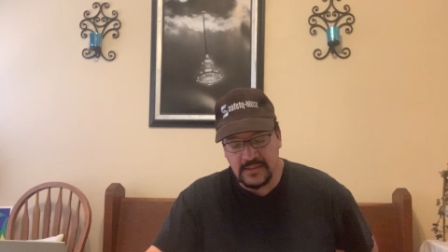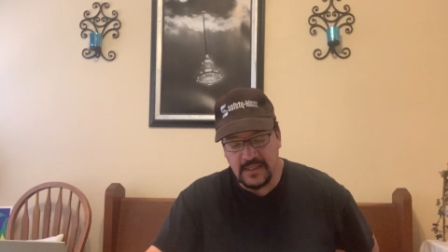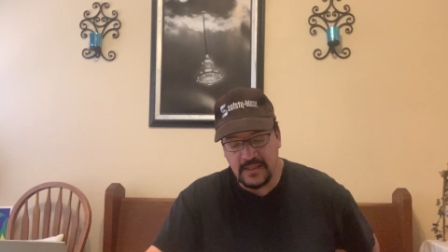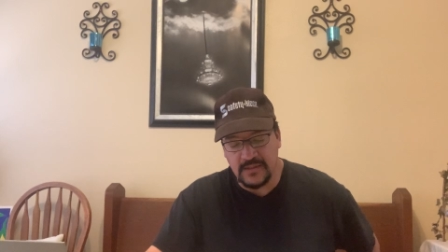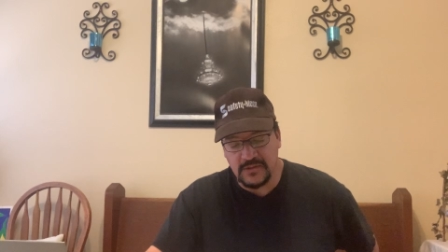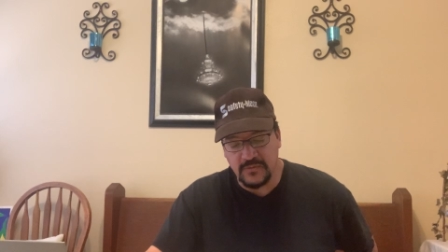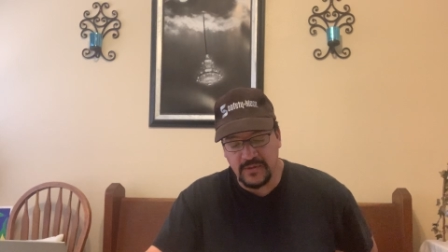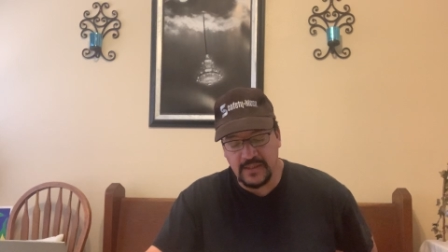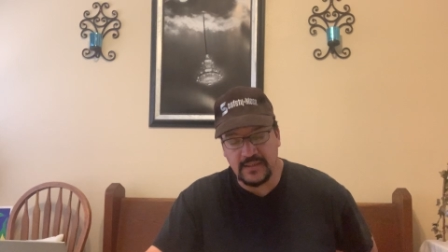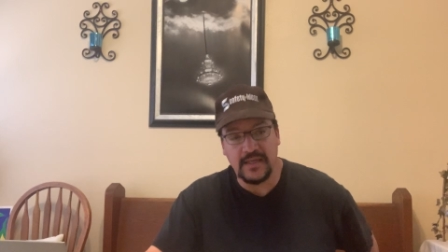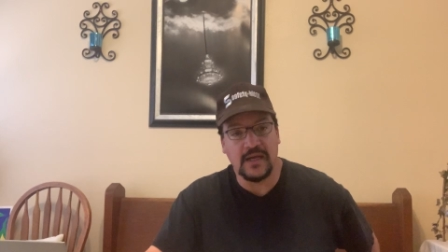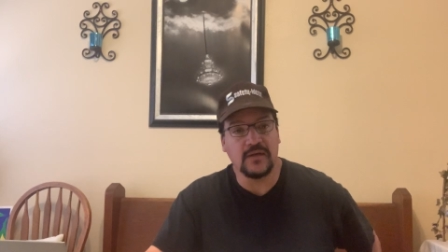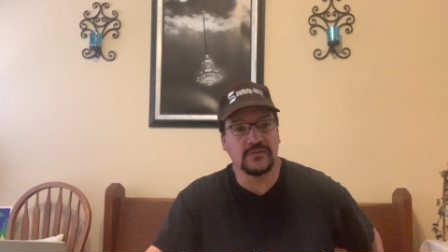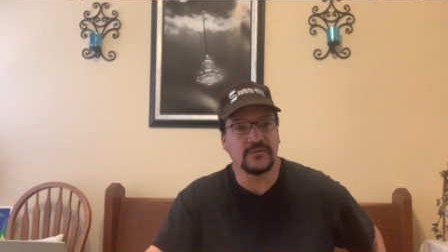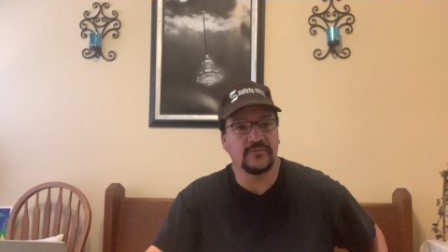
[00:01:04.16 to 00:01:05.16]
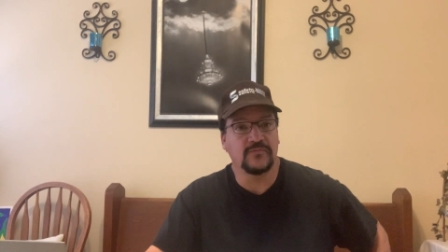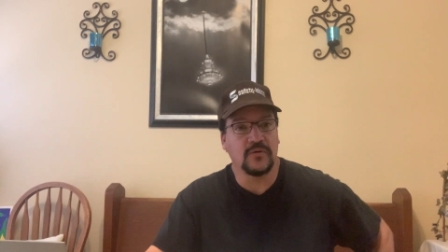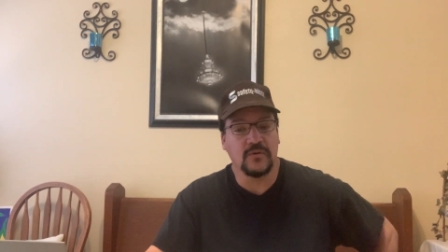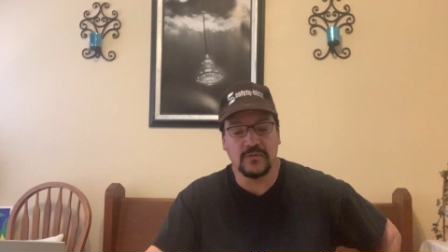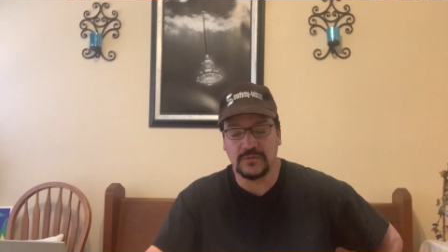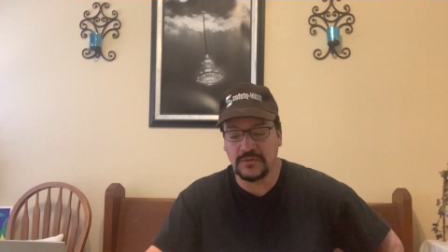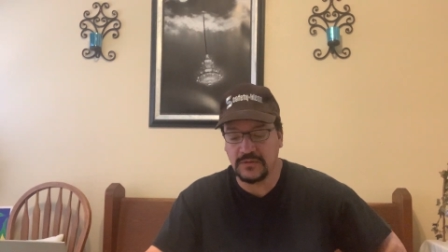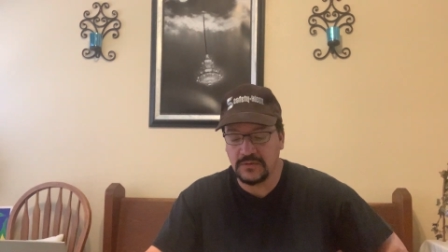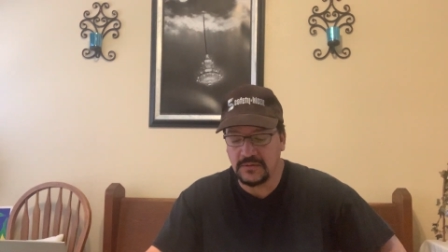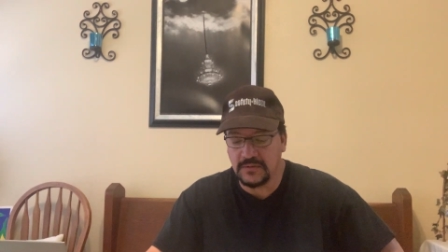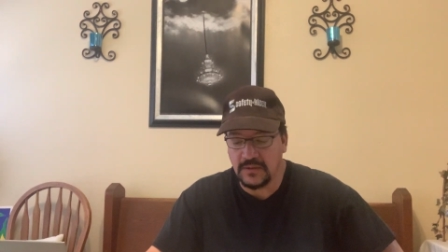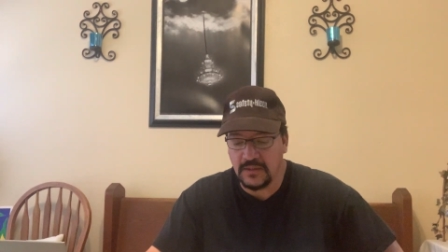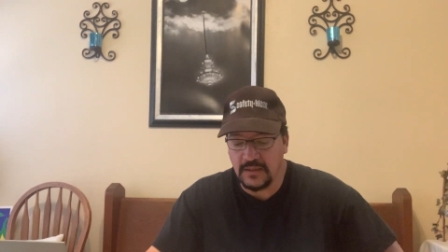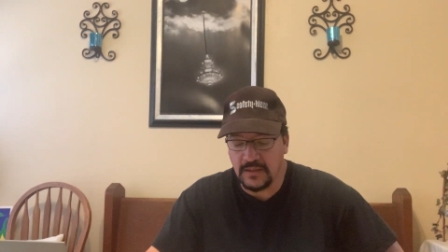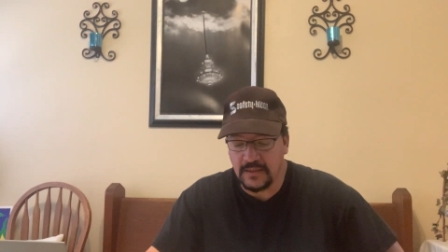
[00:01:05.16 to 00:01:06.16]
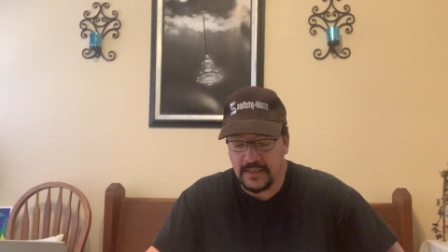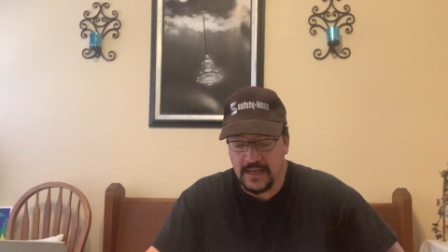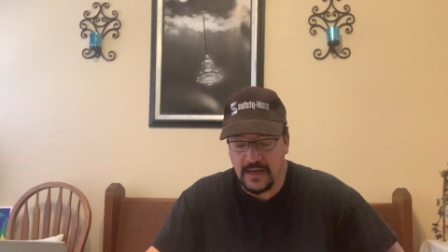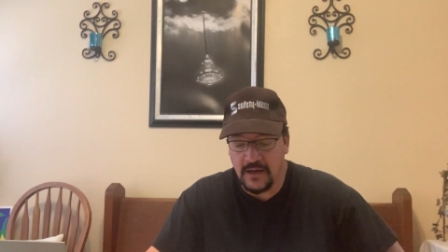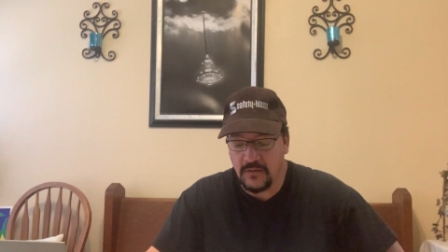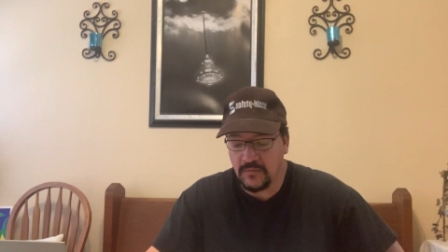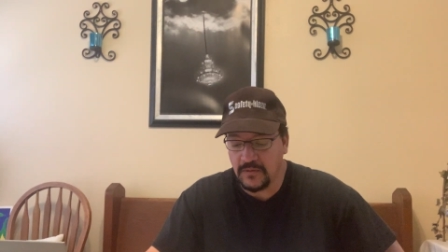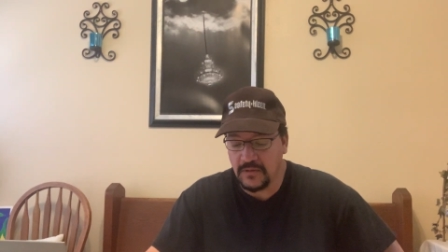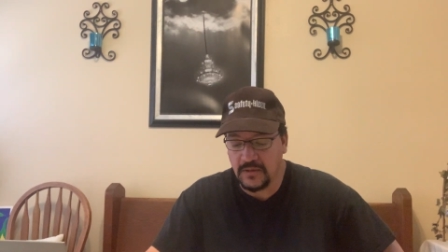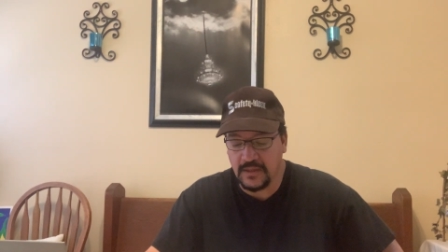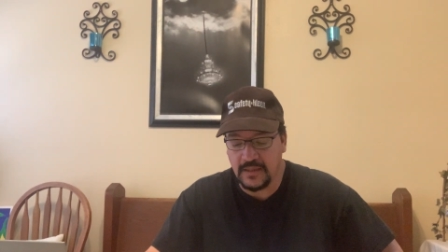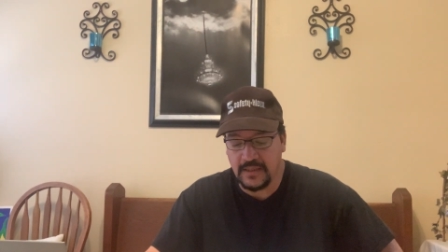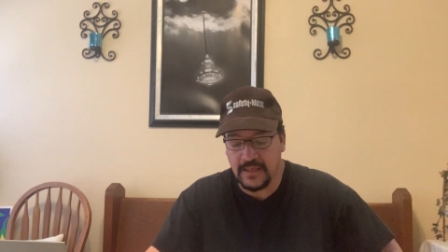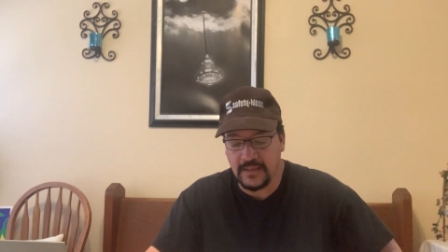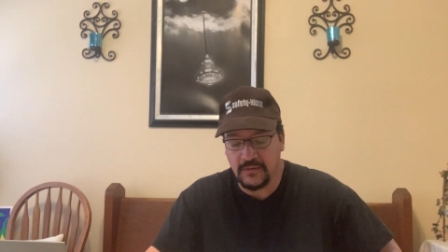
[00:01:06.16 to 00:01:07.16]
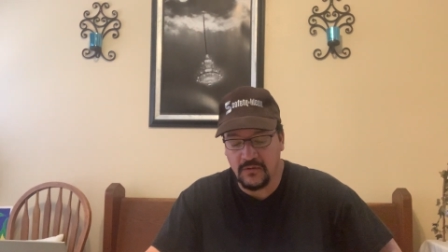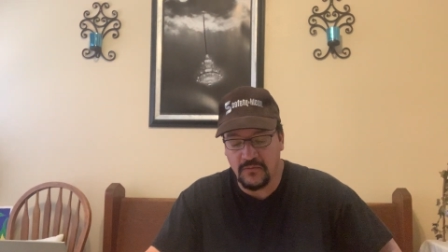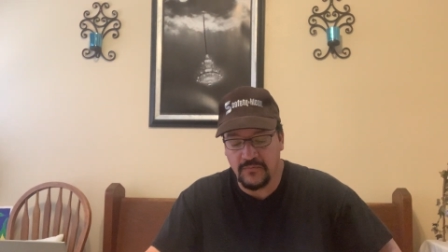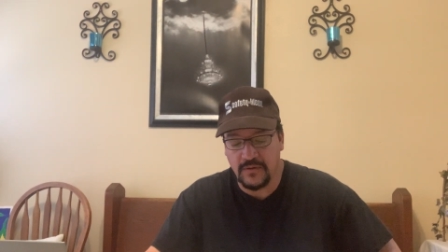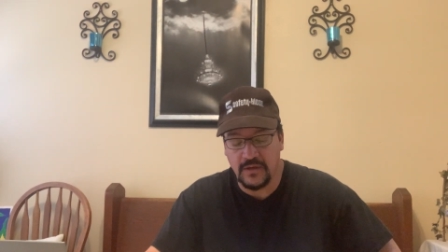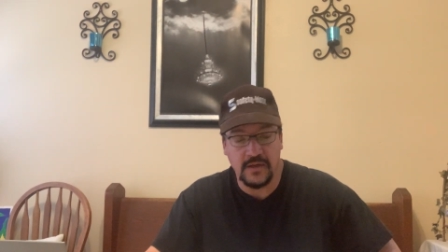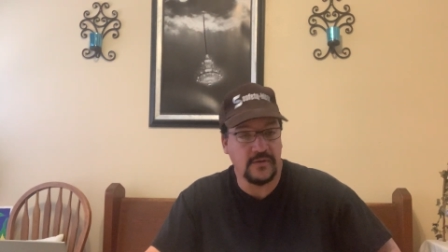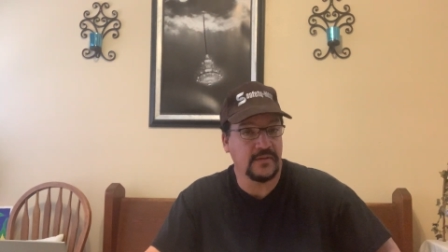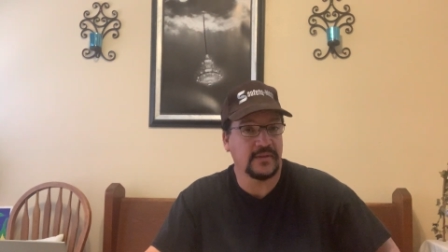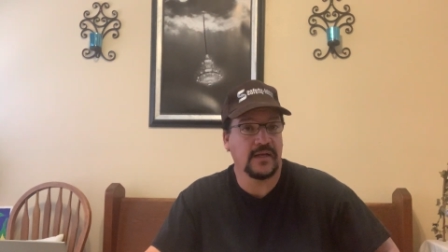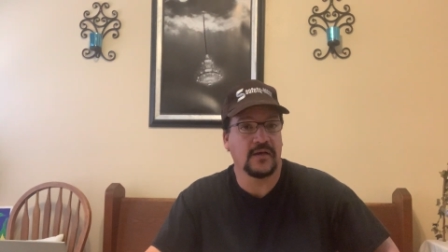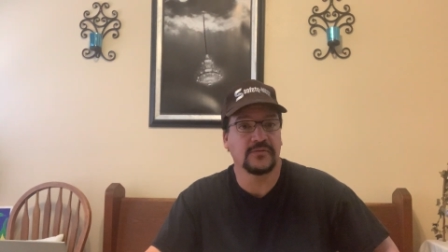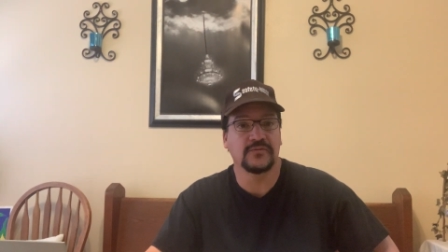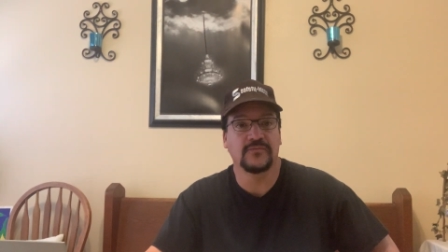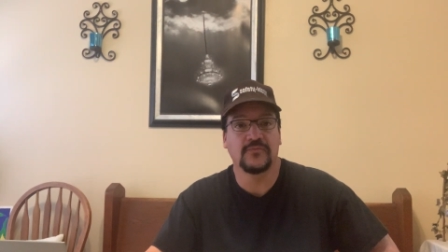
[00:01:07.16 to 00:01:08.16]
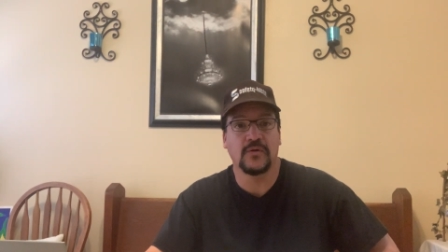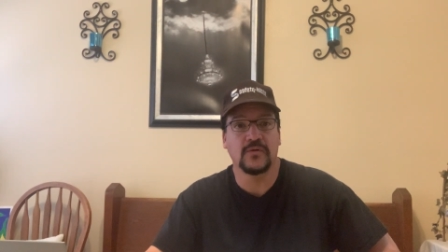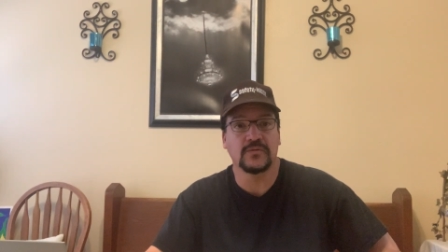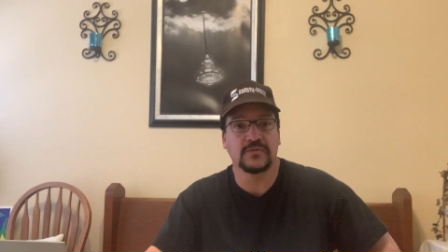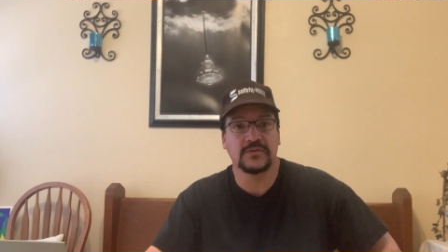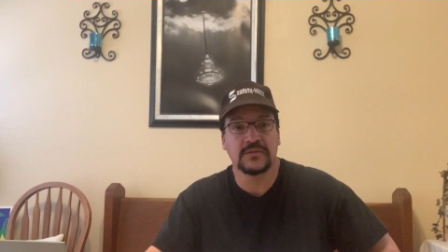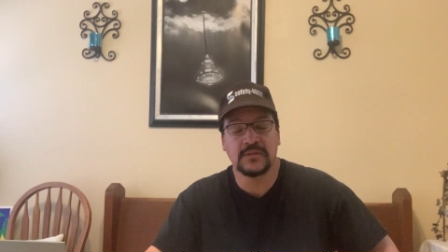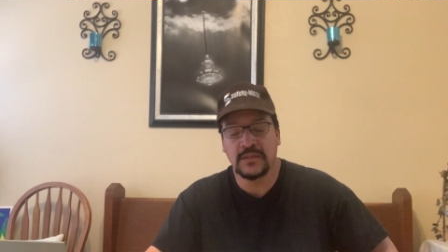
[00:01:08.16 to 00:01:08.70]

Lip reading: 10 to 20,000 volts. Now we're looking at over 100,000 volts